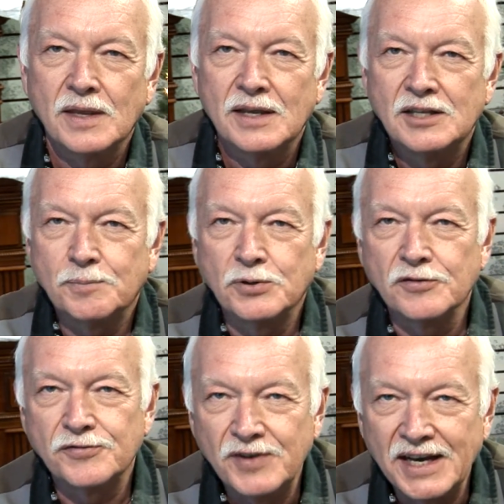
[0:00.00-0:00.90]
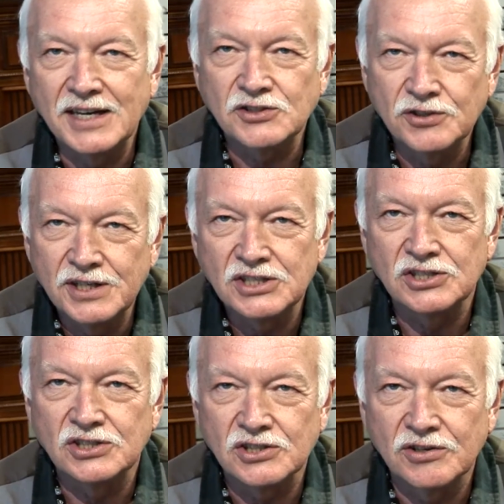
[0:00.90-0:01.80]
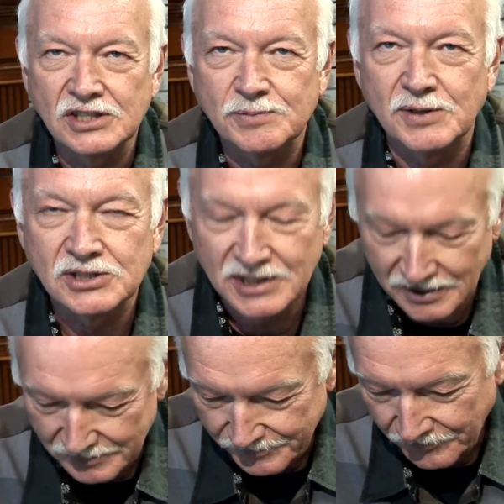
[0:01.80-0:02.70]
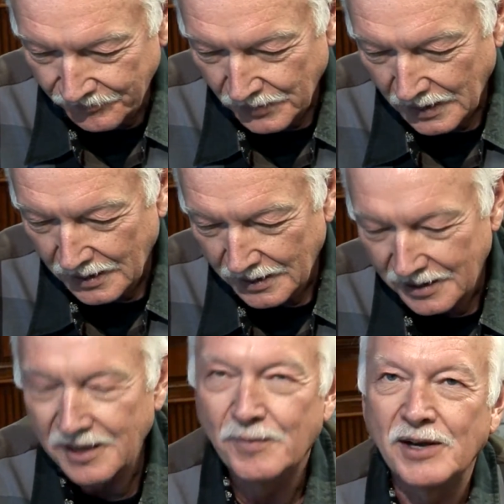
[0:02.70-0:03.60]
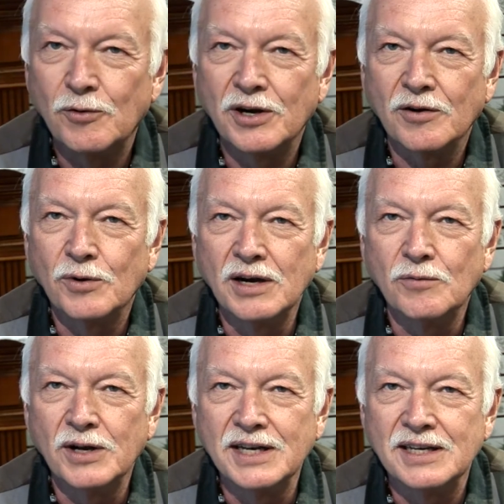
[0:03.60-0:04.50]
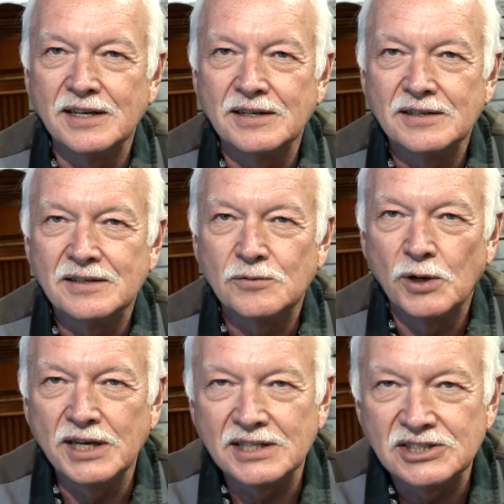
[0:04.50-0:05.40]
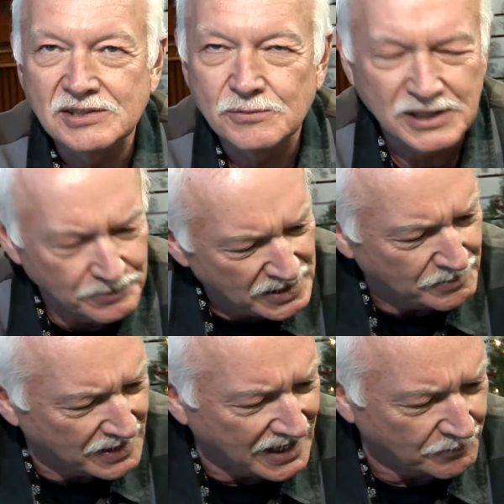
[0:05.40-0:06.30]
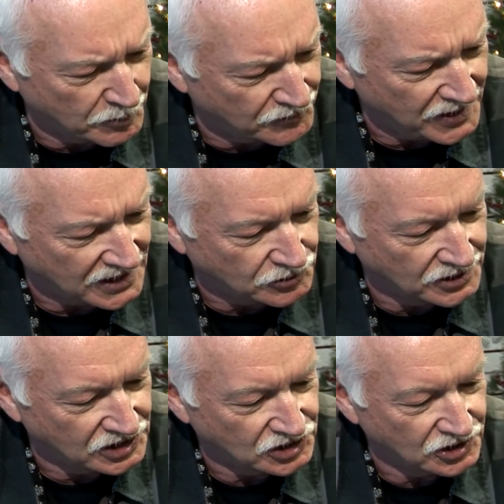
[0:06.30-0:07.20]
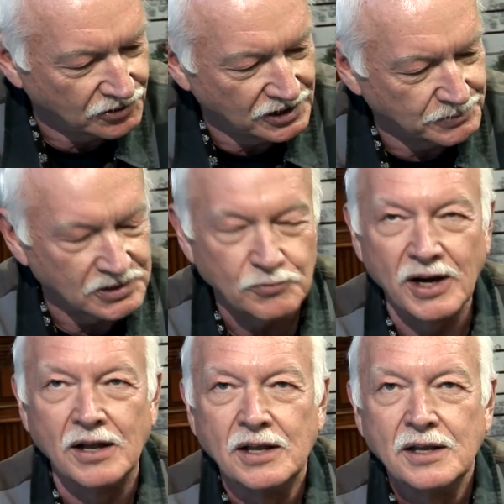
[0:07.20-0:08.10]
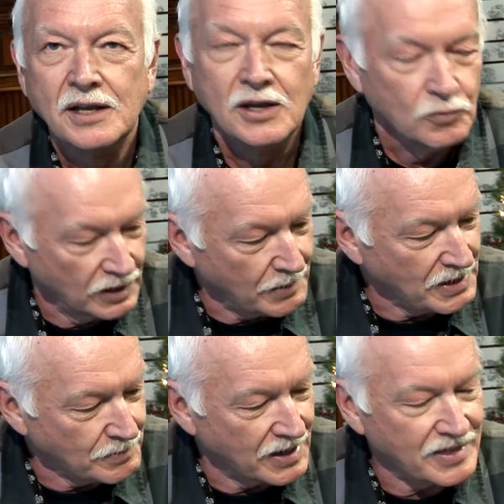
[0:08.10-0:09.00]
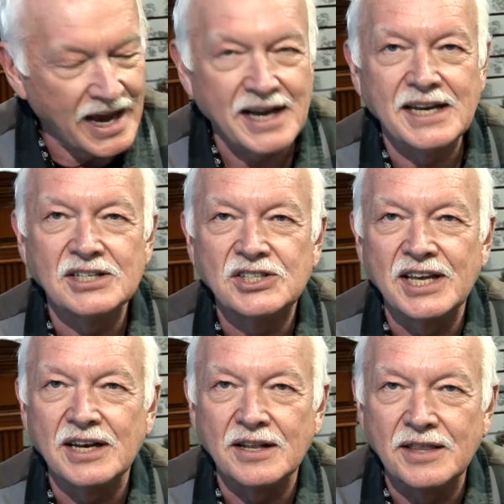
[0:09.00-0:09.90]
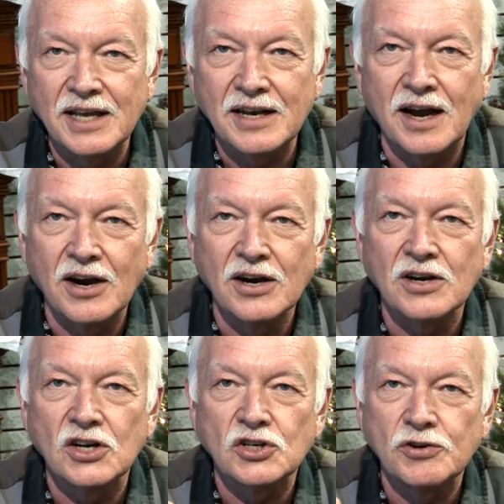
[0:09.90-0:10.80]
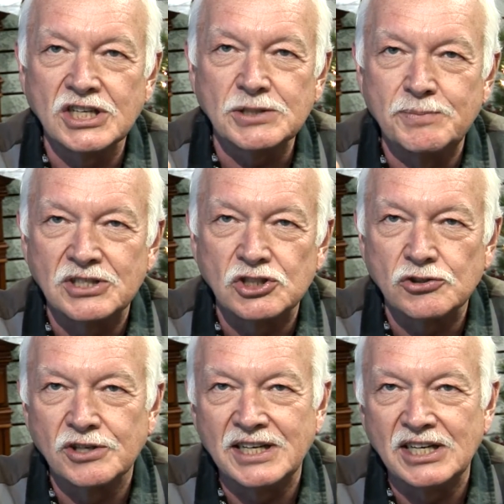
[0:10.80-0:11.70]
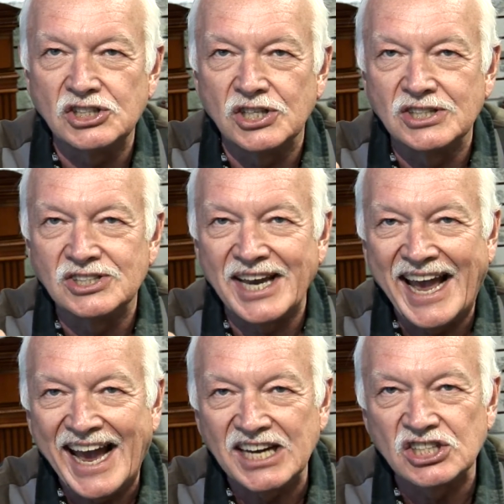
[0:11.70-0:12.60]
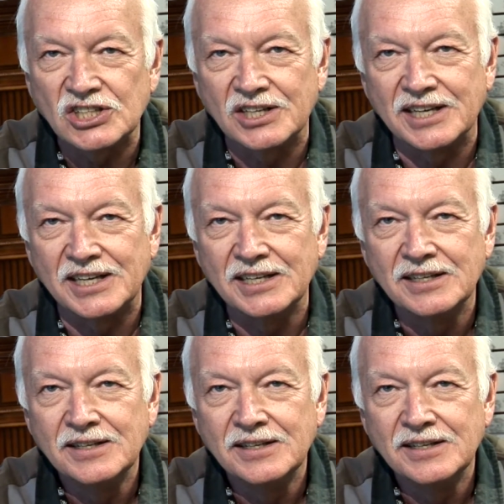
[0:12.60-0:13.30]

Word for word: the prophetic traditions of Christmas. Now, you might wonder, what do you mean by that, prophetic traditions of Christmas? Well, what I mean by that is that our Christmas traditions actually